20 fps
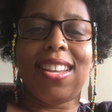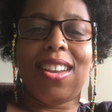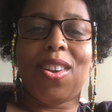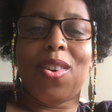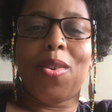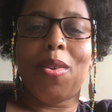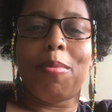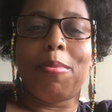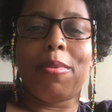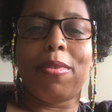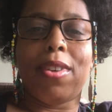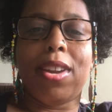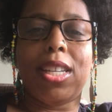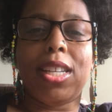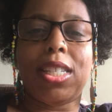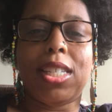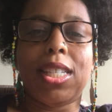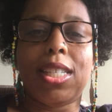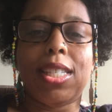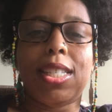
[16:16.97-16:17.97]

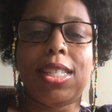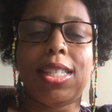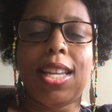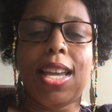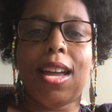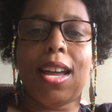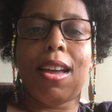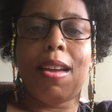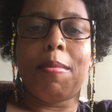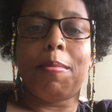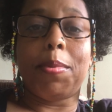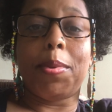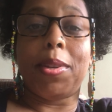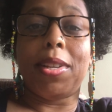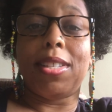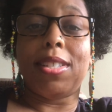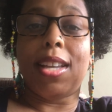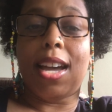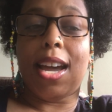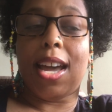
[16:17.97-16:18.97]
corporations, tech
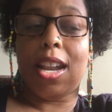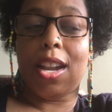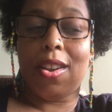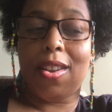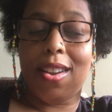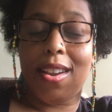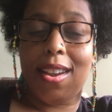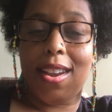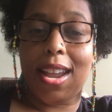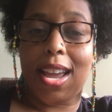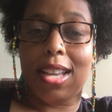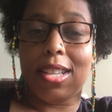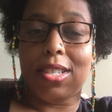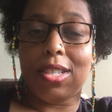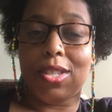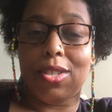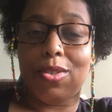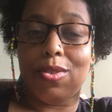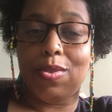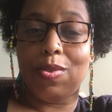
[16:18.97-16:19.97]
companies. I got a nice
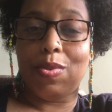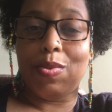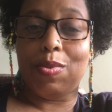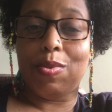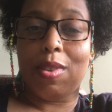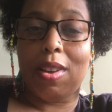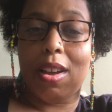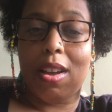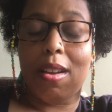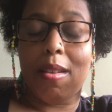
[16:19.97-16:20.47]
new